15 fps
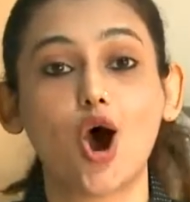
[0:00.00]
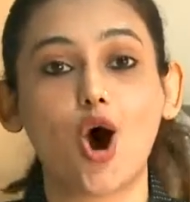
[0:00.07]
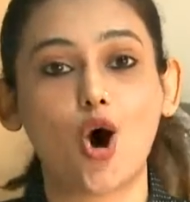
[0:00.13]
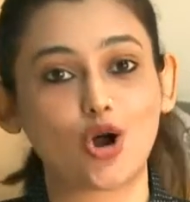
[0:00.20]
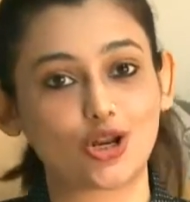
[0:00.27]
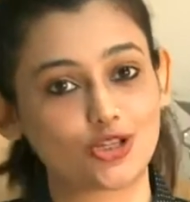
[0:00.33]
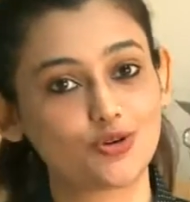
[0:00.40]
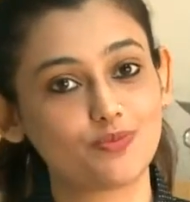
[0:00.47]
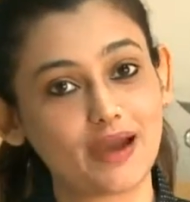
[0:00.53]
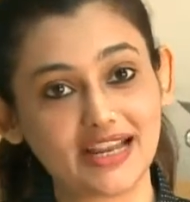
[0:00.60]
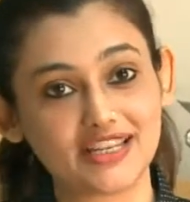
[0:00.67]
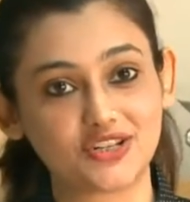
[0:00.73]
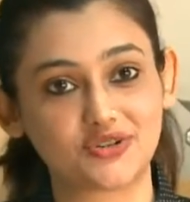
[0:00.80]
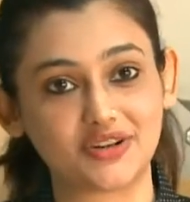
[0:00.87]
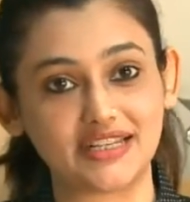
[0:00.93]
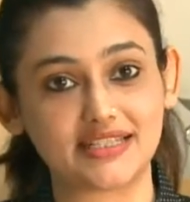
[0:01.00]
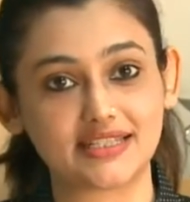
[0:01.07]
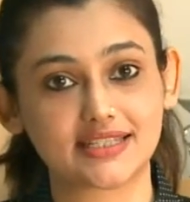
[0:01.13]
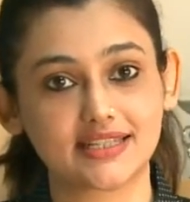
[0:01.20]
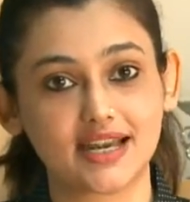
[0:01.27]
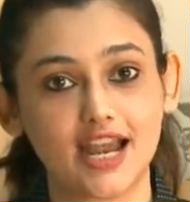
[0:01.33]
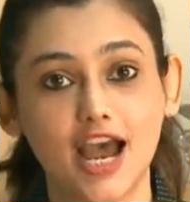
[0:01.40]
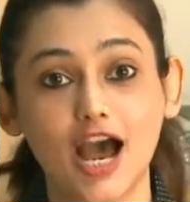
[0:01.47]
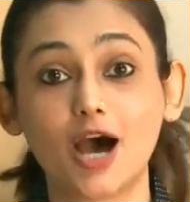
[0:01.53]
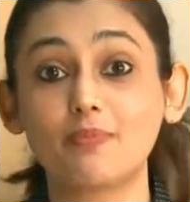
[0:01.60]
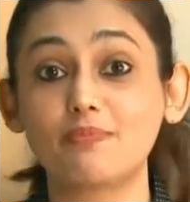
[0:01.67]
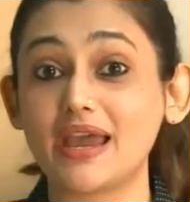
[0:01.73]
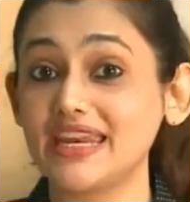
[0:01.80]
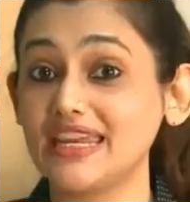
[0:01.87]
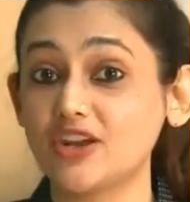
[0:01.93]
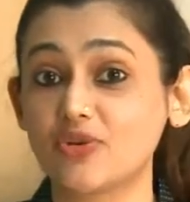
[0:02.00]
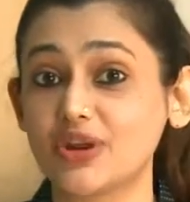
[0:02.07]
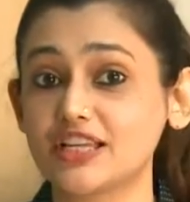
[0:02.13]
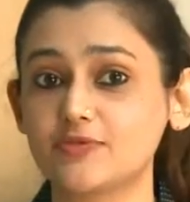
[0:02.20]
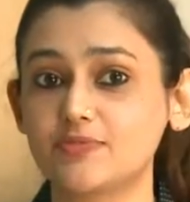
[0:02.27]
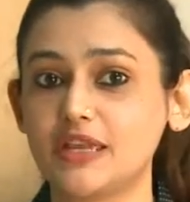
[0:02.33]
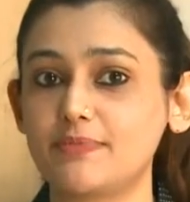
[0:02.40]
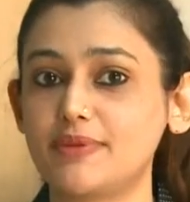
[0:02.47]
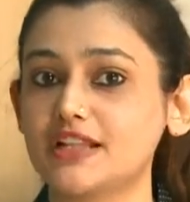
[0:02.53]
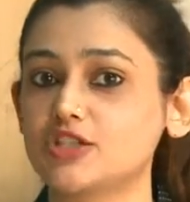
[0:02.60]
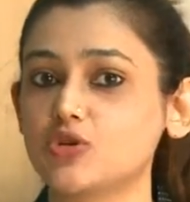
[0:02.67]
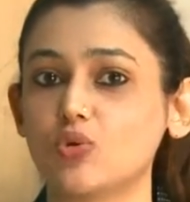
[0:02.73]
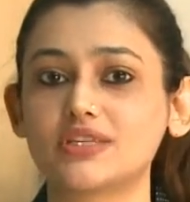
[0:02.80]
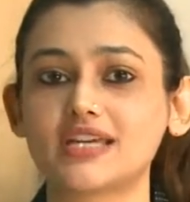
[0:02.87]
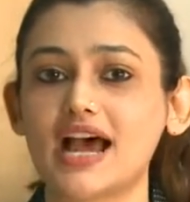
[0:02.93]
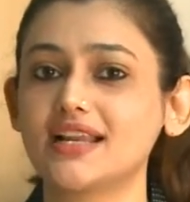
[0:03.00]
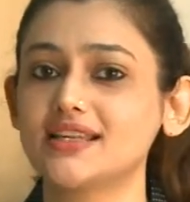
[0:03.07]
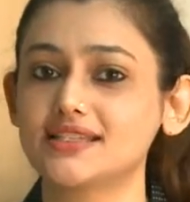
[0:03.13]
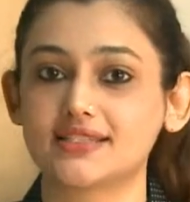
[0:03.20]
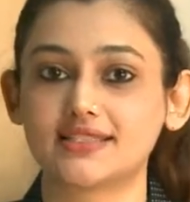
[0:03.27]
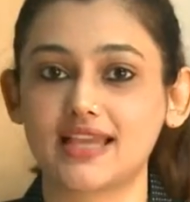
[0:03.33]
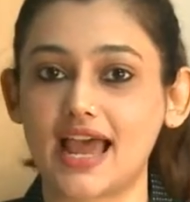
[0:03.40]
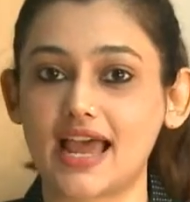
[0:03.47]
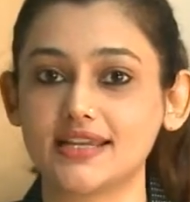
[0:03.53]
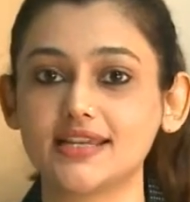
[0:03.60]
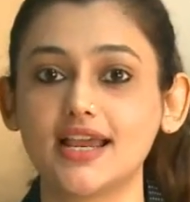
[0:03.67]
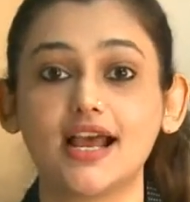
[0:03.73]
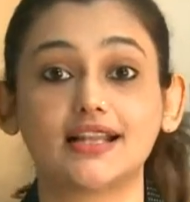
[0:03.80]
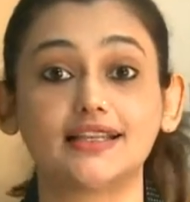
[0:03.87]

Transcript: Auto batteries. Many great people don't understand